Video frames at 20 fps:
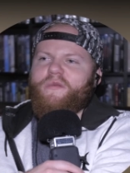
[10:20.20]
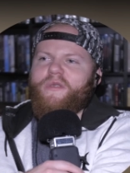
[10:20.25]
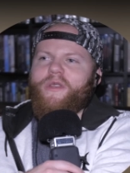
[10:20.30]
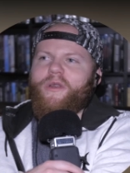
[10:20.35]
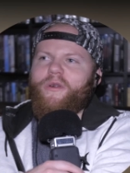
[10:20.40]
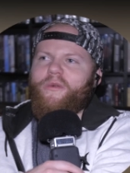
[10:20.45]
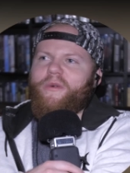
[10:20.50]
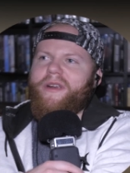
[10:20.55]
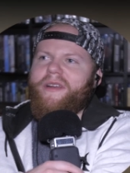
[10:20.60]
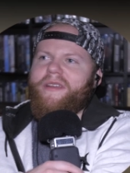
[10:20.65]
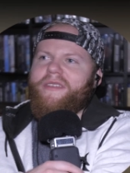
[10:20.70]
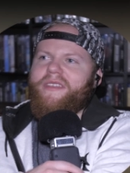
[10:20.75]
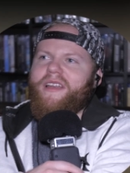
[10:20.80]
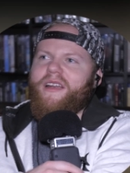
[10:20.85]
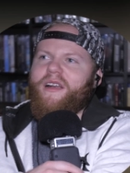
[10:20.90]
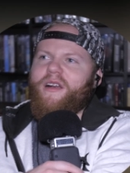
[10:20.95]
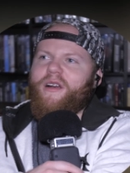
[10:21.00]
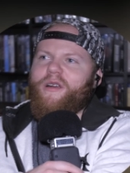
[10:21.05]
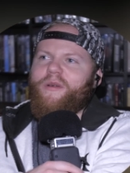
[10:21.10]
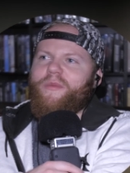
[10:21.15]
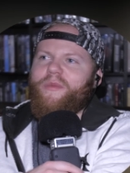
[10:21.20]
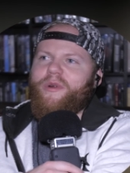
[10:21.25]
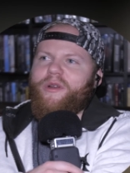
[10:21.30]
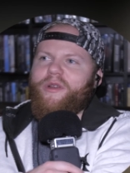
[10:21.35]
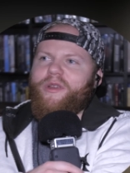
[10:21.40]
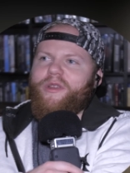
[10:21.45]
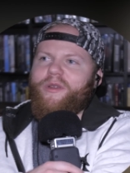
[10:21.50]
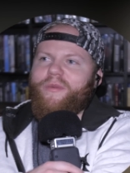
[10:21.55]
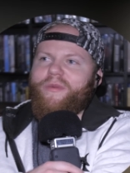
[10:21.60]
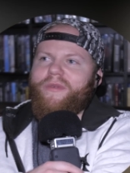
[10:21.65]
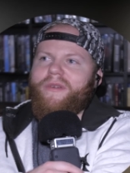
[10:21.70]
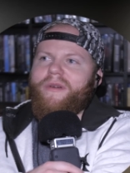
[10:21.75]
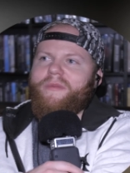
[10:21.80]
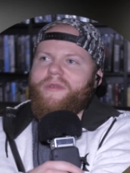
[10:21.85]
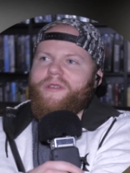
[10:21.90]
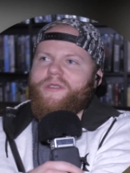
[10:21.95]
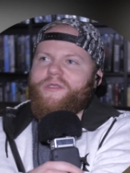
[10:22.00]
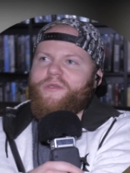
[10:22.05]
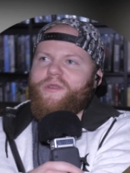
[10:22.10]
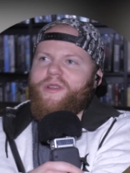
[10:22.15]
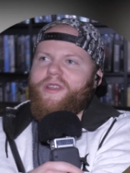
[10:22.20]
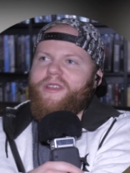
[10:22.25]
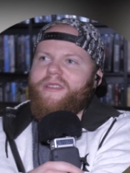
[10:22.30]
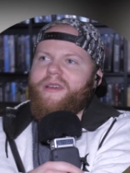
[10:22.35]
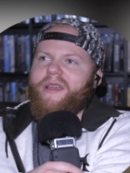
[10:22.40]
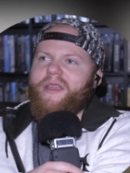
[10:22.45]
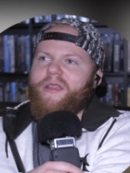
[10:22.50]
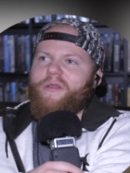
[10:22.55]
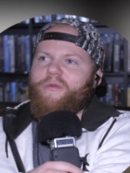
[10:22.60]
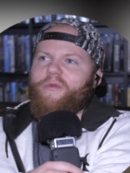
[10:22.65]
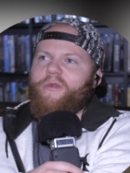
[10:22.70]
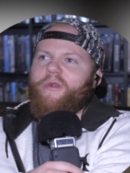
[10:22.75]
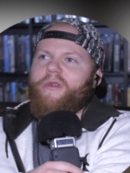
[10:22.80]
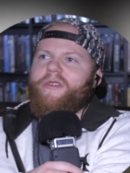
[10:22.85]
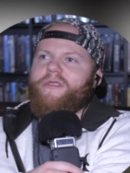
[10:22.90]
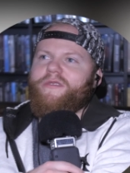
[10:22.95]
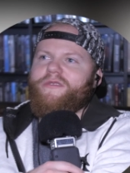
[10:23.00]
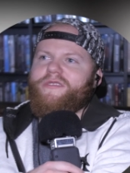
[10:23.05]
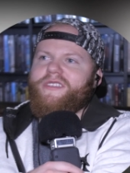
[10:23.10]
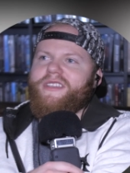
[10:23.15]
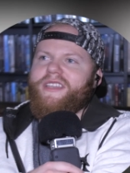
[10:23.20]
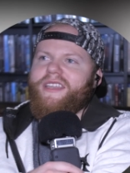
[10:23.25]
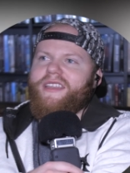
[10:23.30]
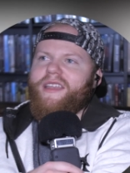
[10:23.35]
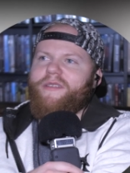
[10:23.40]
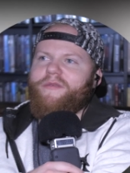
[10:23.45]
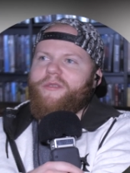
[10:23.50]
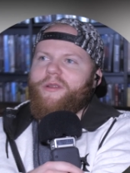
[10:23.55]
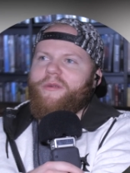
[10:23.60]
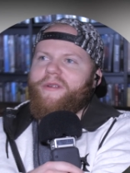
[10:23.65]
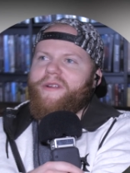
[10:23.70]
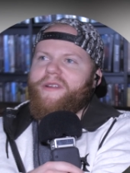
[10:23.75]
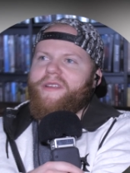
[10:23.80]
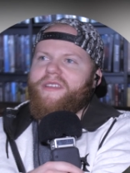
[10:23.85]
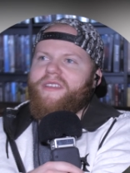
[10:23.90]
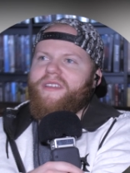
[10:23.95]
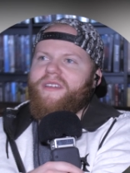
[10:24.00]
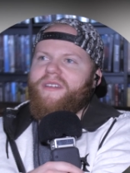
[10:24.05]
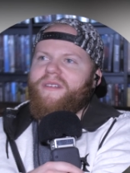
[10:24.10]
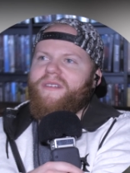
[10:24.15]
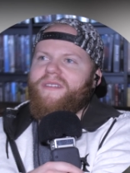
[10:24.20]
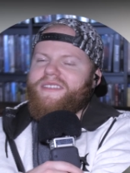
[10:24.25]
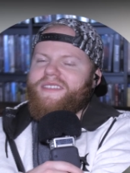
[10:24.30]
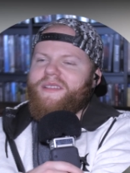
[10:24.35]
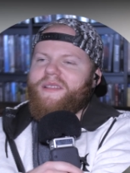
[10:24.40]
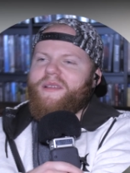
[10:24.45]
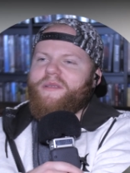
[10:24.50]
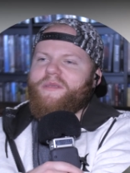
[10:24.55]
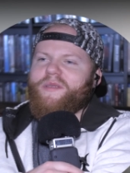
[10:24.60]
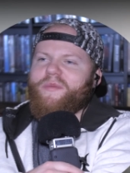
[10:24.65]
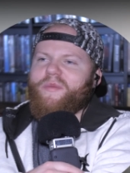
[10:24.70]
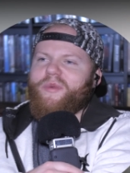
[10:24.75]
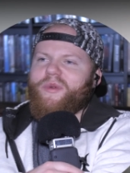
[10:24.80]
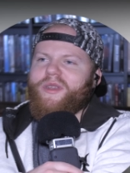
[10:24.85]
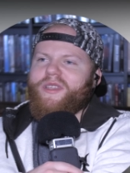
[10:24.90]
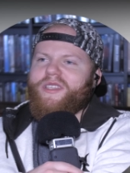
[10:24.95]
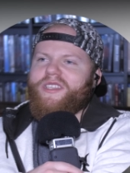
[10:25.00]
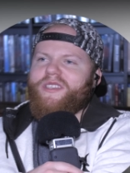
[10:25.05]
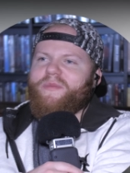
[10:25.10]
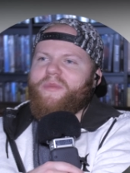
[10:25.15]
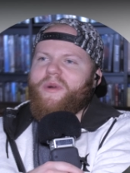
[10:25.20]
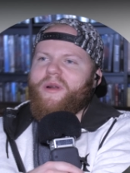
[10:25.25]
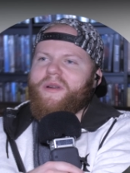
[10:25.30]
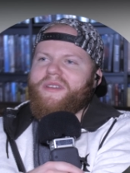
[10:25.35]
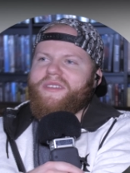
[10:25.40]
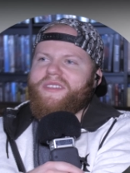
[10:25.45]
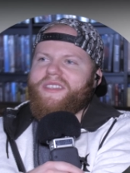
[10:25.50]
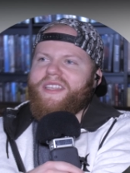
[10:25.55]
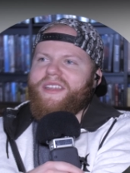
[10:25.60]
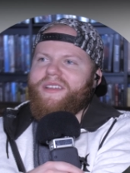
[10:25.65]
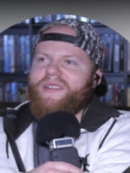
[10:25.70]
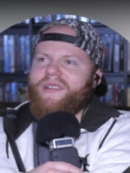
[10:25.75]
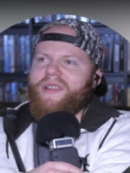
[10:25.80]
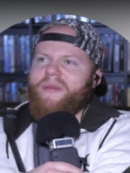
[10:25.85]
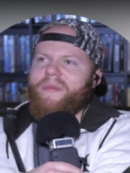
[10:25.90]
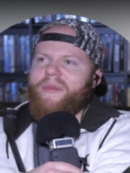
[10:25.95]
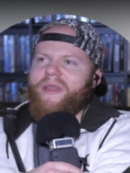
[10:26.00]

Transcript: when you're wearing that armor, you're probably treated like royalty everywhere you go. So that was a pretty smart deal he